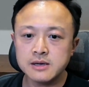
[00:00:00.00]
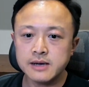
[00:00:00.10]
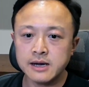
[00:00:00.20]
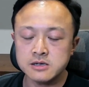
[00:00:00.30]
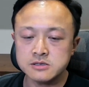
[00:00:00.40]

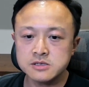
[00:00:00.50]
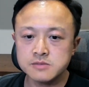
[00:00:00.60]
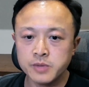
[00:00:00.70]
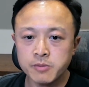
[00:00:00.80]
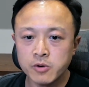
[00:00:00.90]
And
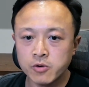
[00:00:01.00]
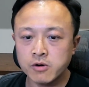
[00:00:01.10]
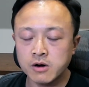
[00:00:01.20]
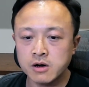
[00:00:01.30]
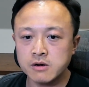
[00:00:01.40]
people who
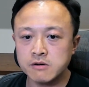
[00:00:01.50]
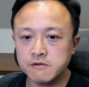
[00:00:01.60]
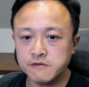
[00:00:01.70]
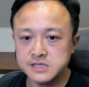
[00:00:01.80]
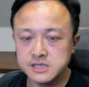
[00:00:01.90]
are
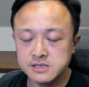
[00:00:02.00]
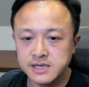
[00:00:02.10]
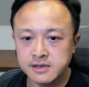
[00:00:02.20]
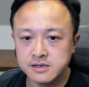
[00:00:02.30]
facilitating